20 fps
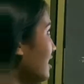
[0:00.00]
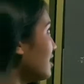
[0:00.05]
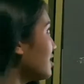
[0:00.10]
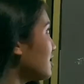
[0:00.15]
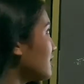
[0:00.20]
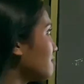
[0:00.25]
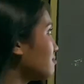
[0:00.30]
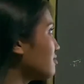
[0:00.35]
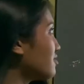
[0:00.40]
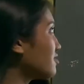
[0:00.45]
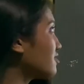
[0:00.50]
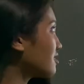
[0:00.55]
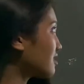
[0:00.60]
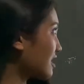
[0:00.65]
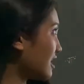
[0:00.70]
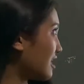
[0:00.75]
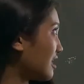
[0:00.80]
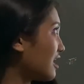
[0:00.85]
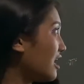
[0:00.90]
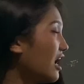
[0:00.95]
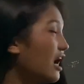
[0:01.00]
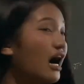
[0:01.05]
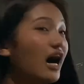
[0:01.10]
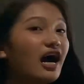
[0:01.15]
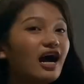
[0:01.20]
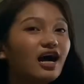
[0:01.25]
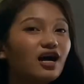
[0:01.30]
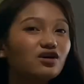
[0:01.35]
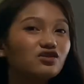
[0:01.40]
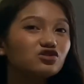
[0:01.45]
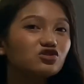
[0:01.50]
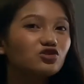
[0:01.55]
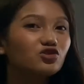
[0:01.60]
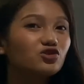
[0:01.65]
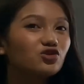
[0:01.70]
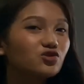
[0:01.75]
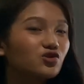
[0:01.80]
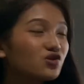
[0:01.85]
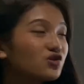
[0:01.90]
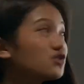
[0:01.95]
Number 3, how to
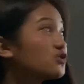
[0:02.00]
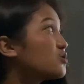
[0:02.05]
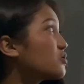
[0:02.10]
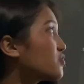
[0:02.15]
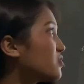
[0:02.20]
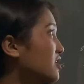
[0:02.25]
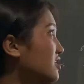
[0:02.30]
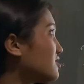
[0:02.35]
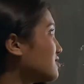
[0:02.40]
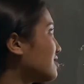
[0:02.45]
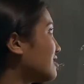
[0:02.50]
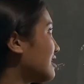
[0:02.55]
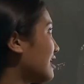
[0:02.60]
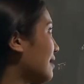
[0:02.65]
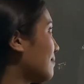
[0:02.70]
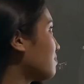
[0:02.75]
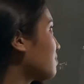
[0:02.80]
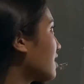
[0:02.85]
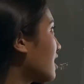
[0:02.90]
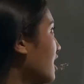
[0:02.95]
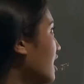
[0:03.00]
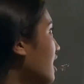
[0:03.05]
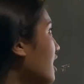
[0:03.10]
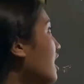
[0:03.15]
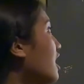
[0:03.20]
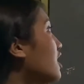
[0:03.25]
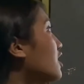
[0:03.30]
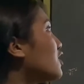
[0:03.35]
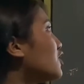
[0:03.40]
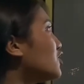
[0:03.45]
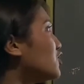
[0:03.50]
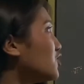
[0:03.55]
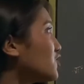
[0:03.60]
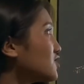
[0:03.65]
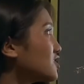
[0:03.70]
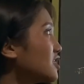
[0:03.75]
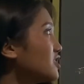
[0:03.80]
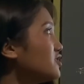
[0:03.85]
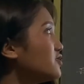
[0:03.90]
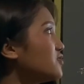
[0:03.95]
use reasoning. You
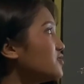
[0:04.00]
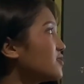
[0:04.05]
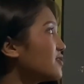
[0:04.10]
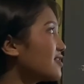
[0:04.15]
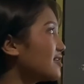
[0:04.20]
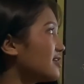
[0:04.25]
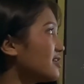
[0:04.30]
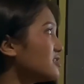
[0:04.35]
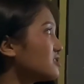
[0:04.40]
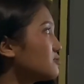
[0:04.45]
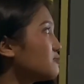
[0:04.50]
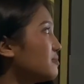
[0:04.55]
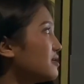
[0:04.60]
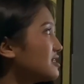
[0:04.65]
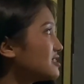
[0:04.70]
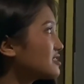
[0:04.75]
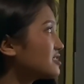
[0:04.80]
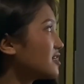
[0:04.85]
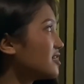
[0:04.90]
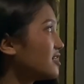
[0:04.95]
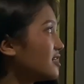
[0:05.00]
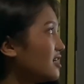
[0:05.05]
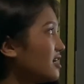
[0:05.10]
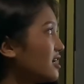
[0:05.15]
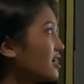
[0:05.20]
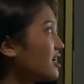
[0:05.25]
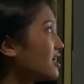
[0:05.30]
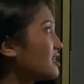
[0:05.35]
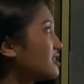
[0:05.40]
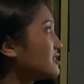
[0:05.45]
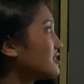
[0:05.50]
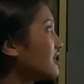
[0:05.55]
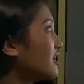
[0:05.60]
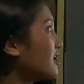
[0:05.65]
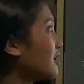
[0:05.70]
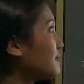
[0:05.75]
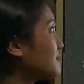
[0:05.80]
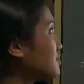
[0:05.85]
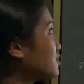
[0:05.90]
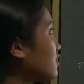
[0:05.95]
can do this by studying
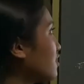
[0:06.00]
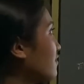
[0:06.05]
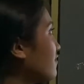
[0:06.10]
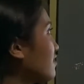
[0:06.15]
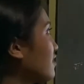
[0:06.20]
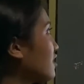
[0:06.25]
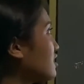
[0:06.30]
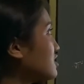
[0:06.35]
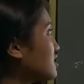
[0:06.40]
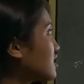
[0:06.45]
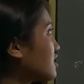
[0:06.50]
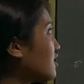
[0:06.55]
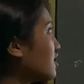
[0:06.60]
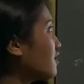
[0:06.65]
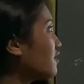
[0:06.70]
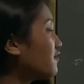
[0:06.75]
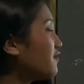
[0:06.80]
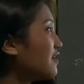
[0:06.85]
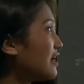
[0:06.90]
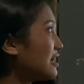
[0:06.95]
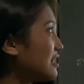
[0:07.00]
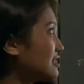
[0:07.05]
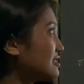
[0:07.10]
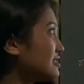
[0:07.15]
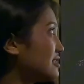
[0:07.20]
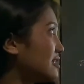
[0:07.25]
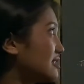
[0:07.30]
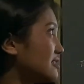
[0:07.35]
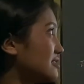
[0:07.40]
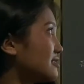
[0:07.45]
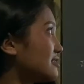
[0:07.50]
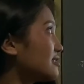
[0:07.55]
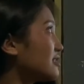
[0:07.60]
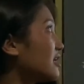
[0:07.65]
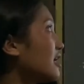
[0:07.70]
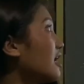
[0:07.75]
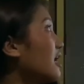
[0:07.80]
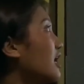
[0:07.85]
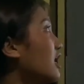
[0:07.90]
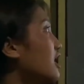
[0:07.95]
types of logical fallacies.
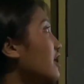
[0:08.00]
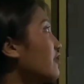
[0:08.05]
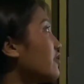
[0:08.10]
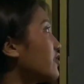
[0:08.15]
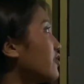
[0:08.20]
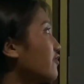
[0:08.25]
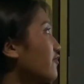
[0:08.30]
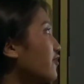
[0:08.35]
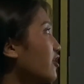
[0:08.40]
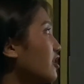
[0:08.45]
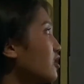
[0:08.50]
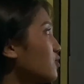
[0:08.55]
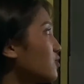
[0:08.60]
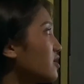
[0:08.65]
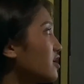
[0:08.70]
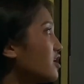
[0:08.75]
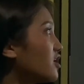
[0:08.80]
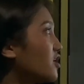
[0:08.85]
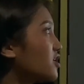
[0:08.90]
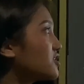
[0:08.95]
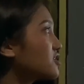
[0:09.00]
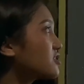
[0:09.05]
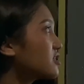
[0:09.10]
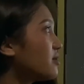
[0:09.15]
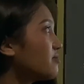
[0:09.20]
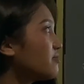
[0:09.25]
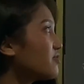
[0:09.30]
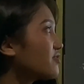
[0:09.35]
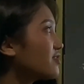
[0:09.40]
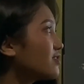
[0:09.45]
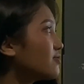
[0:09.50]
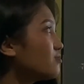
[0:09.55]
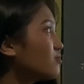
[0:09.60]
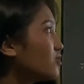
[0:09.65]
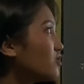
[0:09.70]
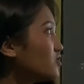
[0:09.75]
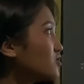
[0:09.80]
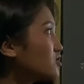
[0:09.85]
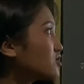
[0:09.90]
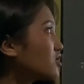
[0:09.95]
The following are some of the
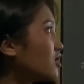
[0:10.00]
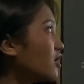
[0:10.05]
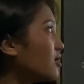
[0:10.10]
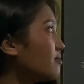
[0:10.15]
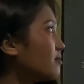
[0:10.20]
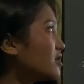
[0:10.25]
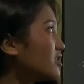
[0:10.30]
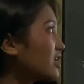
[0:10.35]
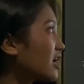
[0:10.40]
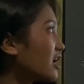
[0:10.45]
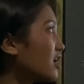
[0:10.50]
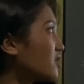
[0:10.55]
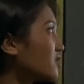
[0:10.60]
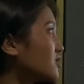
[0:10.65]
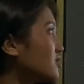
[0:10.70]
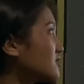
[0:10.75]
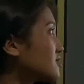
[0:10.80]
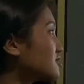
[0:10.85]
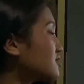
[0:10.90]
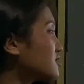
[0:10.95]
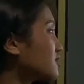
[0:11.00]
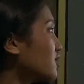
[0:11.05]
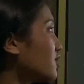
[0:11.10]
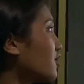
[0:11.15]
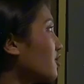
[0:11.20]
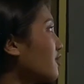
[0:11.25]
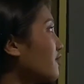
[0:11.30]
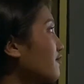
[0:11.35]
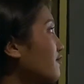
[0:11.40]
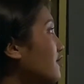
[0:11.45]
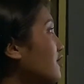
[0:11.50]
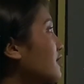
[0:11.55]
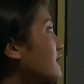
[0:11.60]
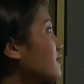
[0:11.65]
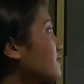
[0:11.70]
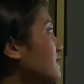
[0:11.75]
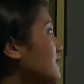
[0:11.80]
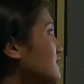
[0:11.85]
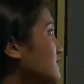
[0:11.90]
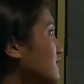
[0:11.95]
most common errors of
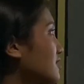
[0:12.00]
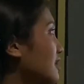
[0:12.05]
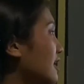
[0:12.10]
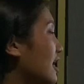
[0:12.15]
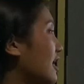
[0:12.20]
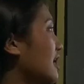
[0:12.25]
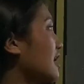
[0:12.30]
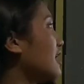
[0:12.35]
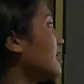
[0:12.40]
reasoning.